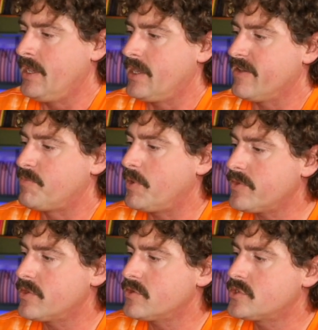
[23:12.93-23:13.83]
If both
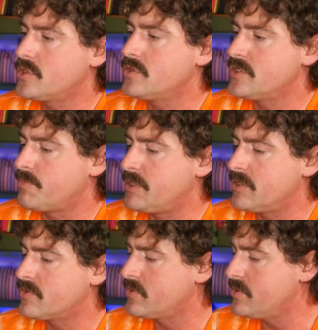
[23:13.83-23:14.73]
of those two things appeal
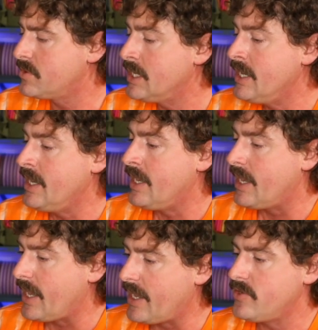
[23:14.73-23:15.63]
to you
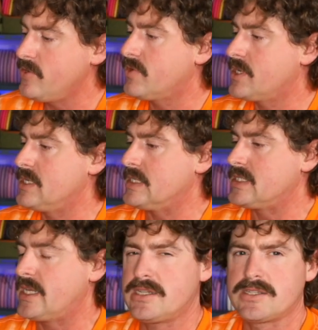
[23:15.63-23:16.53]
and you like the
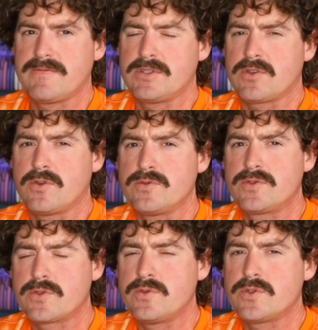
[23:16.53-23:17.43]
aesthetics of this old
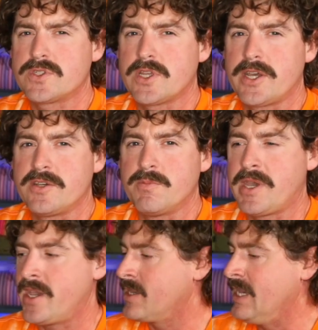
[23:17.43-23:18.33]
school style
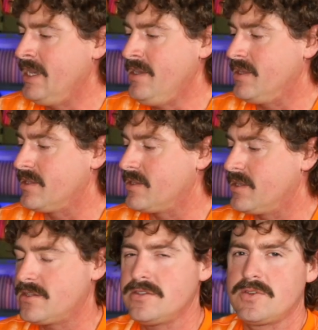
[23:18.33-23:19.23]
bag,
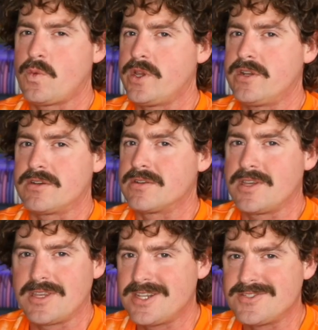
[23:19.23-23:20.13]
this is a winner.
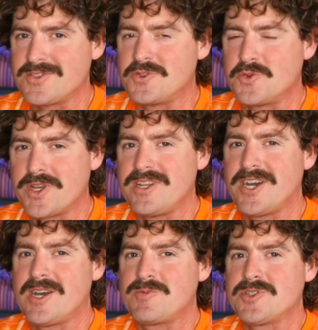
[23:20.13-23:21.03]
Like, it is a great
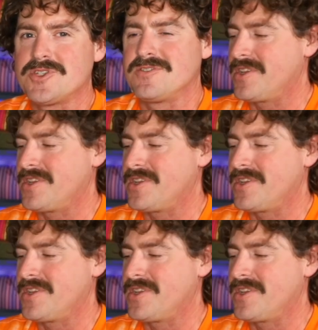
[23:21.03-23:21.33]
option.